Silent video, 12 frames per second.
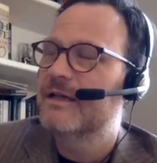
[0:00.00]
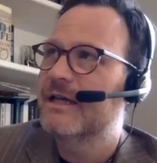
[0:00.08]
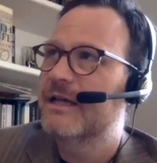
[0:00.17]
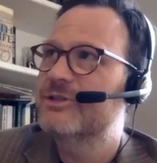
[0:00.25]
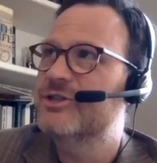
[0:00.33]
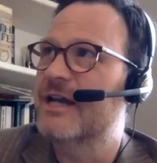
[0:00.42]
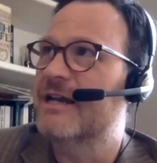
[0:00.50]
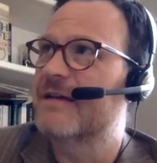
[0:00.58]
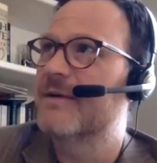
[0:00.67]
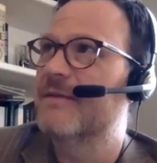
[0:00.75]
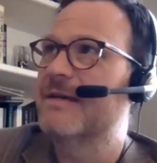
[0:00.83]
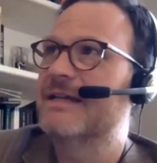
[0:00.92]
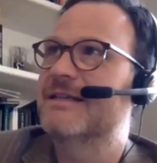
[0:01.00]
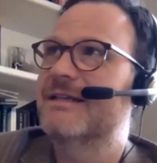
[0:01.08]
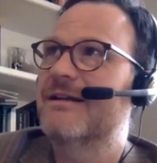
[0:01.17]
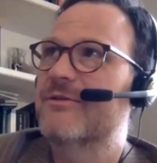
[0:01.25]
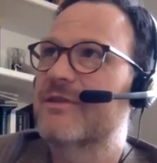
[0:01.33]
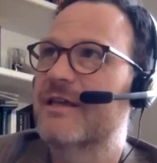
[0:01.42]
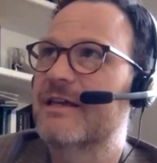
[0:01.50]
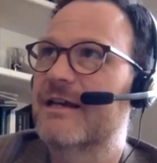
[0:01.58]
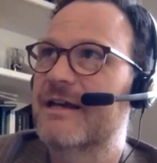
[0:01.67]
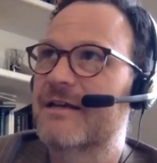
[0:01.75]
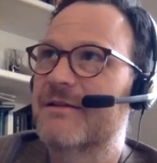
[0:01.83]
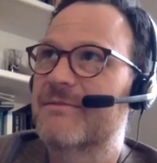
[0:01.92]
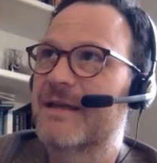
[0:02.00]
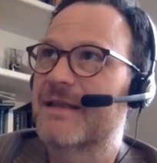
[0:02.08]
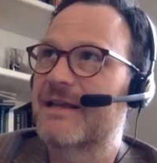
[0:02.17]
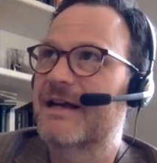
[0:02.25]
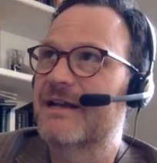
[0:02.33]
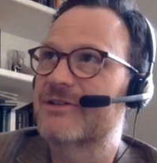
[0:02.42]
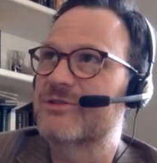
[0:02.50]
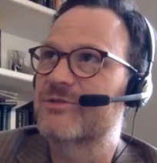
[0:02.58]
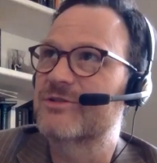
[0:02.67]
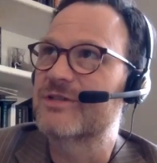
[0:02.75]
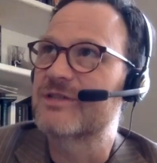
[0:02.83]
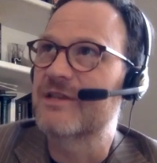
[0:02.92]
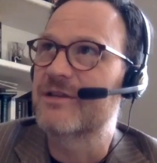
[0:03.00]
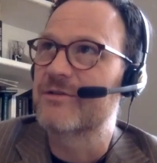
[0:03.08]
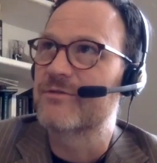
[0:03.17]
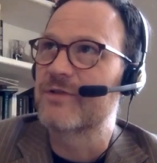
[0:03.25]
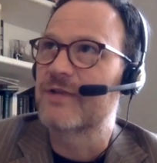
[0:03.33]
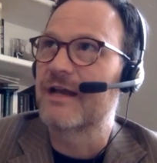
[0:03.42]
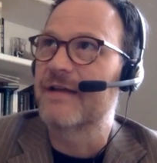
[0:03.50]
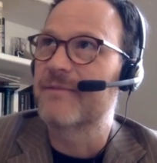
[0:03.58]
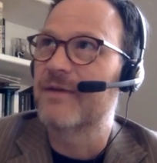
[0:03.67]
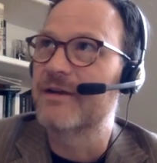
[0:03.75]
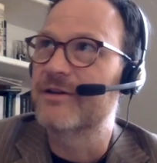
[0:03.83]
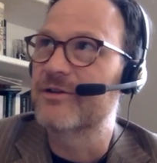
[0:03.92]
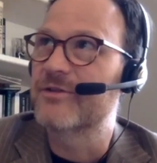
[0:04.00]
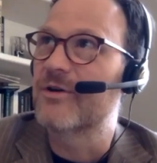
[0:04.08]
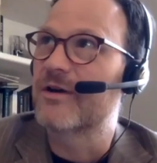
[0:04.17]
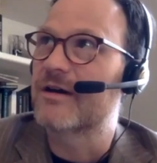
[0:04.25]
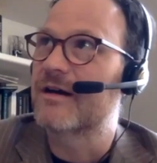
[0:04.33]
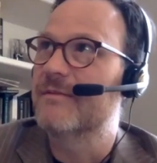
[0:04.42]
And Jacob, I mean, thinking again about the kind of sources that you've relied upon in your work.